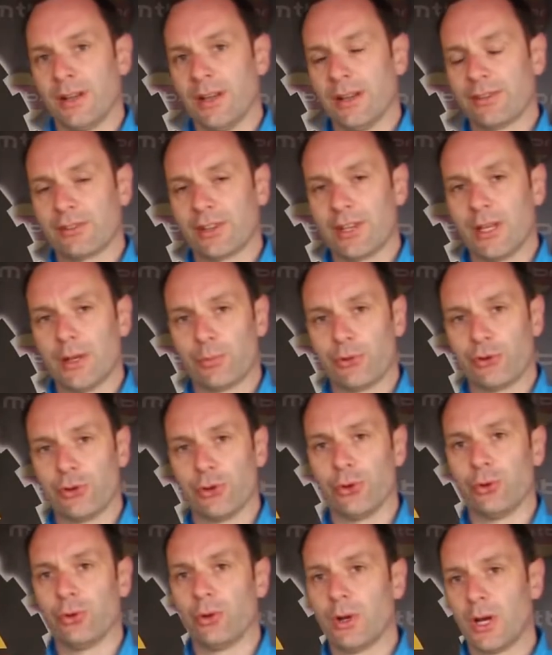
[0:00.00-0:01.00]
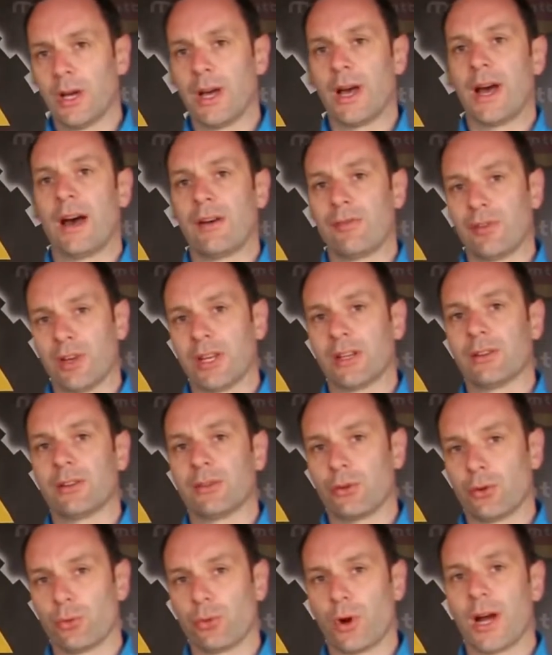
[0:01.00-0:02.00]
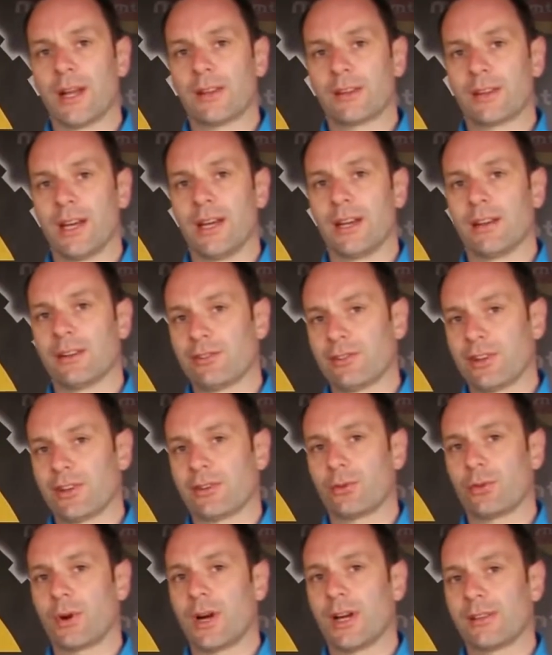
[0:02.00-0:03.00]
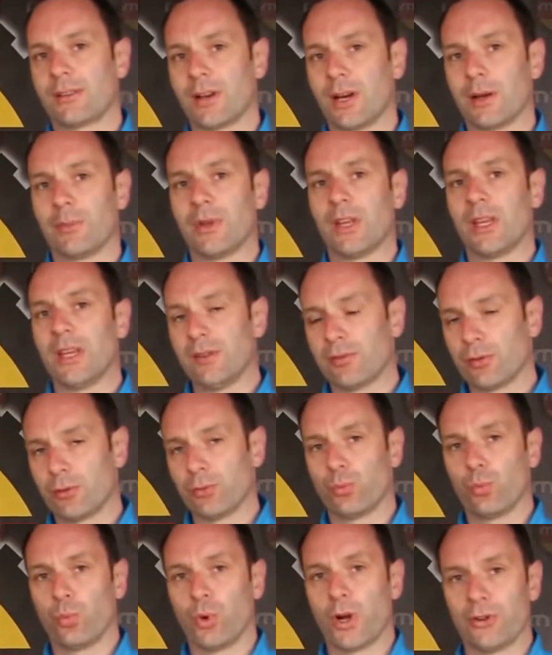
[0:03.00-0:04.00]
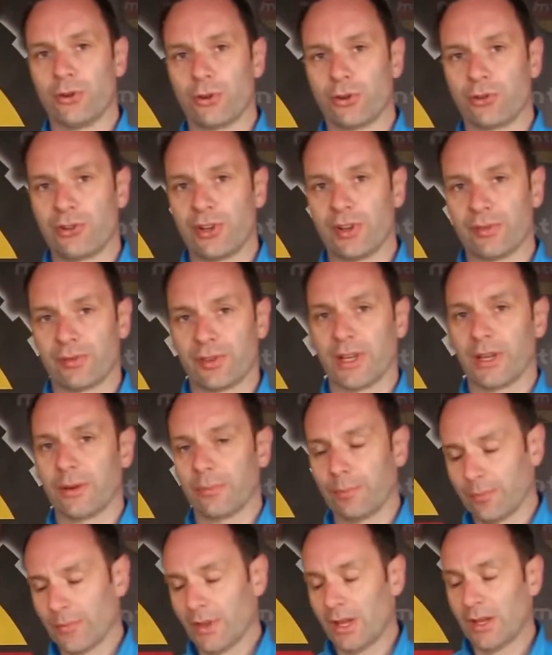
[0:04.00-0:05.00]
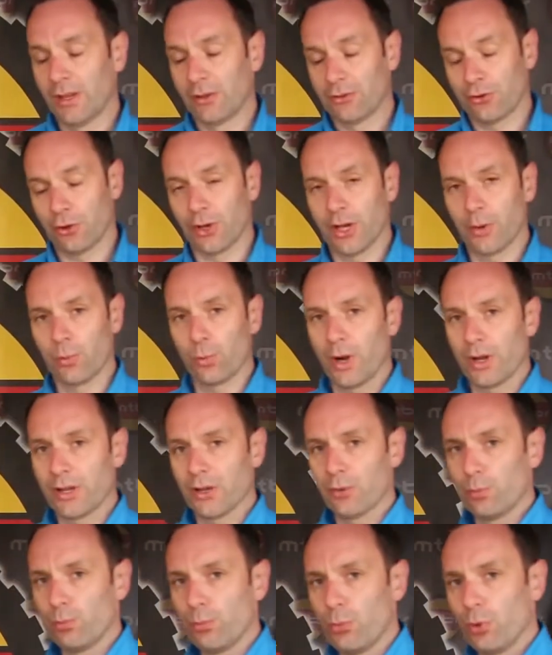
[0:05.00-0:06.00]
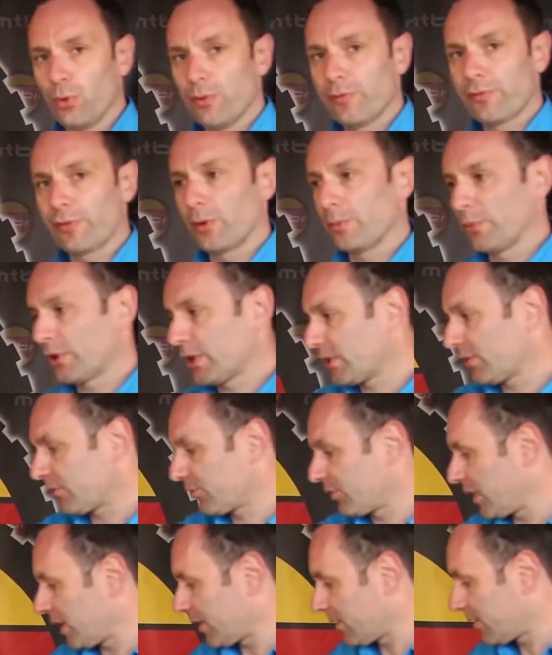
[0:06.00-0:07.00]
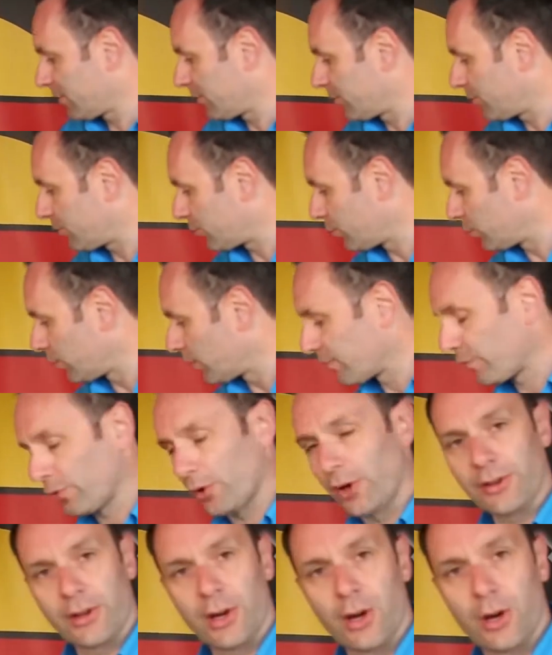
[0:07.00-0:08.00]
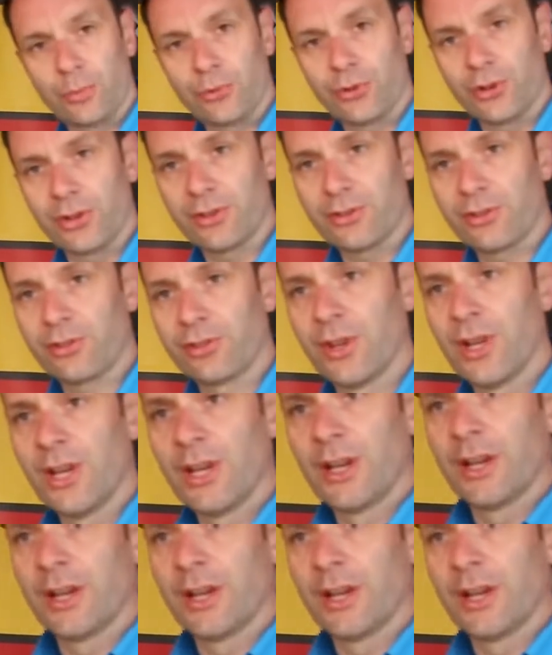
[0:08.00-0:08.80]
This keeps you having the right cadence at the right time, even when you're shifting. So then when you move from the cassette to the front options,